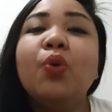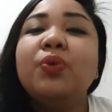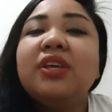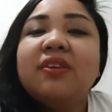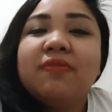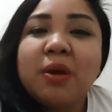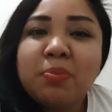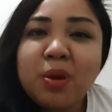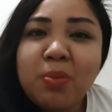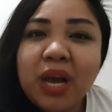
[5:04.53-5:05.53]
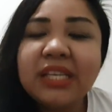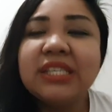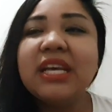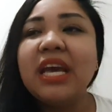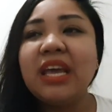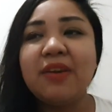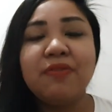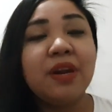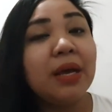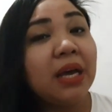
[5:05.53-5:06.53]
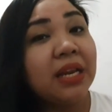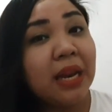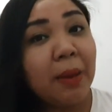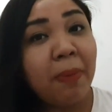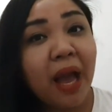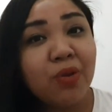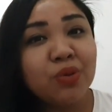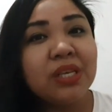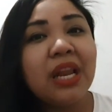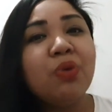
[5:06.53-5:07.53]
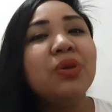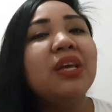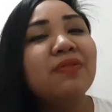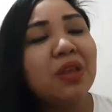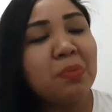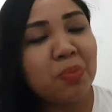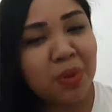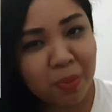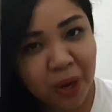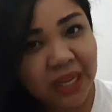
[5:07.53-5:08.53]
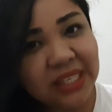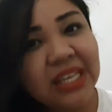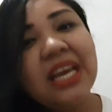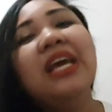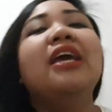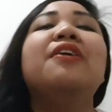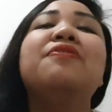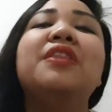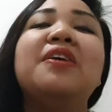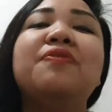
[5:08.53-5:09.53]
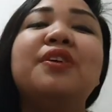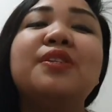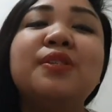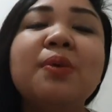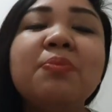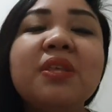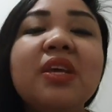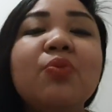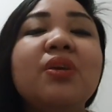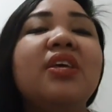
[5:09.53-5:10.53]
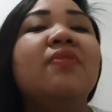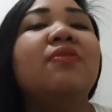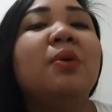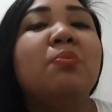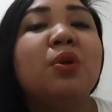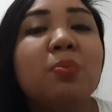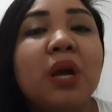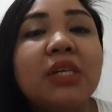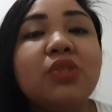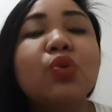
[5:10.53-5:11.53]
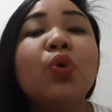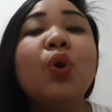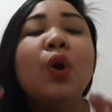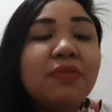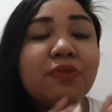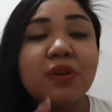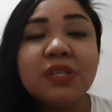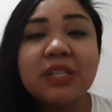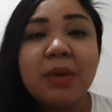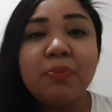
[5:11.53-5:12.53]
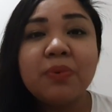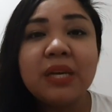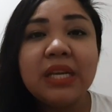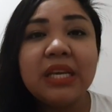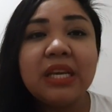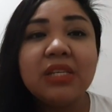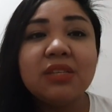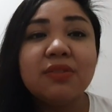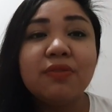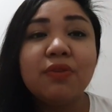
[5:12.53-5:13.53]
we give them the breast. If napalo sila, we give them the breast. If they feel something, we give them the breast. So the first step really is